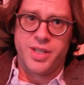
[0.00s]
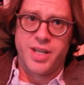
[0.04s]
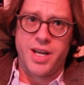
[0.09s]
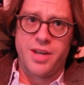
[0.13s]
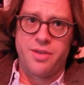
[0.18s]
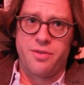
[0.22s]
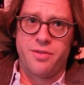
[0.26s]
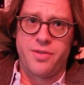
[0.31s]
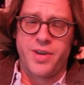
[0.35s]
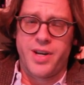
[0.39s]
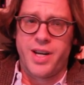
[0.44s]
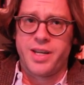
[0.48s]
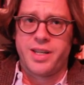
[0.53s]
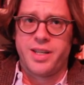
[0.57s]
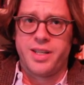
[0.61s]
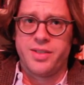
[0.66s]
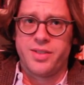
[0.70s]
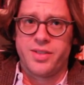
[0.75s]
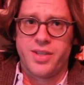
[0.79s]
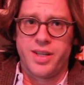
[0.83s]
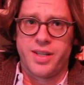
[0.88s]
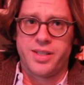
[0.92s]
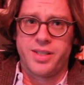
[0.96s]
together in the
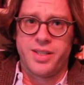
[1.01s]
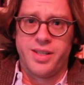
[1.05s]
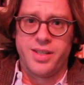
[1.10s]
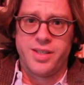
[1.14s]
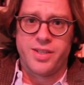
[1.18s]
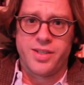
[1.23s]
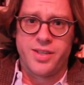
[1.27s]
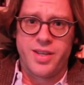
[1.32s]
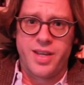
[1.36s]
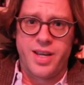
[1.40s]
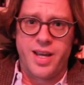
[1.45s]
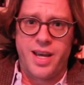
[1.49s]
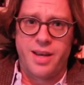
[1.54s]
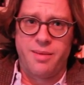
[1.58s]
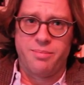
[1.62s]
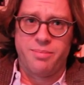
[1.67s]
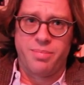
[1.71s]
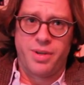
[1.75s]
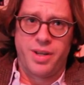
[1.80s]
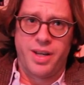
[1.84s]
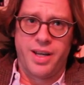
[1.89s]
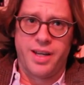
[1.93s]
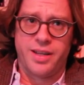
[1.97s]
1960s, and they
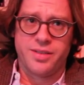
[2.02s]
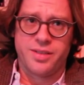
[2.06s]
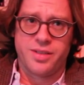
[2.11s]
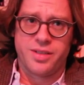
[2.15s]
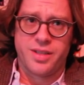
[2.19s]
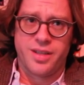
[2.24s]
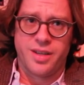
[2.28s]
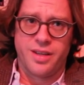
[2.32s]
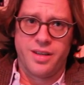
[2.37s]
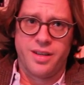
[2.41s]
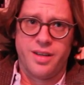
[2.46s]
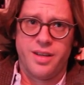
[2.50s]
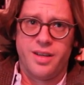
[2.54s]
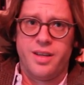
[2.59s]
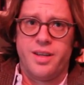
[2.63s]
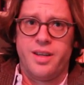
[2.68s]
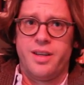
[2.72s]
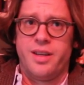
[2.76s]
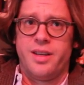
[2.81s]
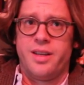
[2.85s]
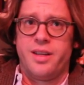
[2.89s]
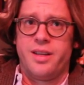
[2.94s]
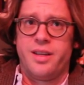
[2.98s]
had plans to,
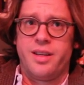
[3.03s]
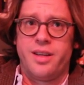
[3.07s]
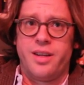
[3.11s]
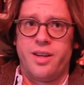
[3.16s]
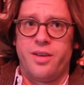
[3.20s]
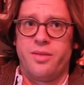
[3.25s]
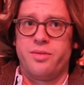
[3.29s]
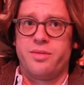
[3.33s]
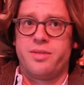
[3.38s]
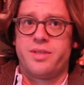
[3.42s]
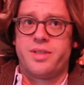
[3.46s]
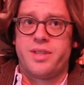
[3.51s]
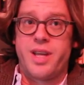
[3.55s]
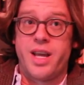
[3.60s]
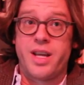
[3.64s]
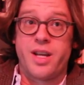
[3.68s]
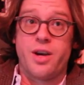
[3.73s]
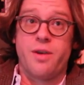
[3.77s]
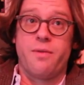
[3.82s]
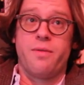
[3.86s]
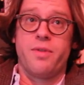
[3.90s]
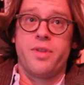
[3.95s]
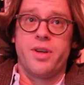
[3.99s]
you know,
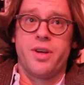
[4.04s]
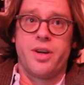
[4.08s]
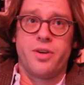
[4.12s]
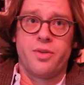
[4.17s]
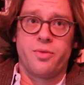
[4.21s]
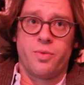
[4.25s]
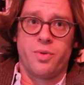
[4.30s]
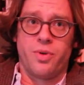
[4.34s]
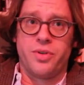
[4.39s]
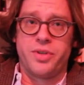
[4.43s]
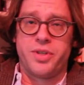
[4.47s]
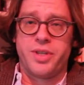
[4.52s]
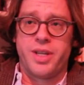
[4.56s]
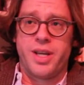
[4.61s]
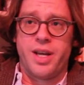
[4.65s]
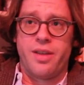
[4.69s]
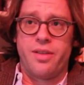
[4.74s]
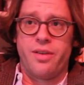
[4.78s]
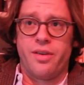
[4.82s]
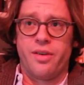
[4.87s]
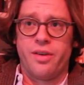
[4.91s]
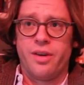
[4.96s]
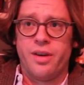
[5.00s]
take over the underworld
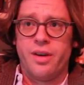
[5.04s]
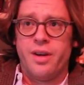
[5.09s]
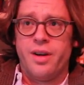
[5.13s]
together.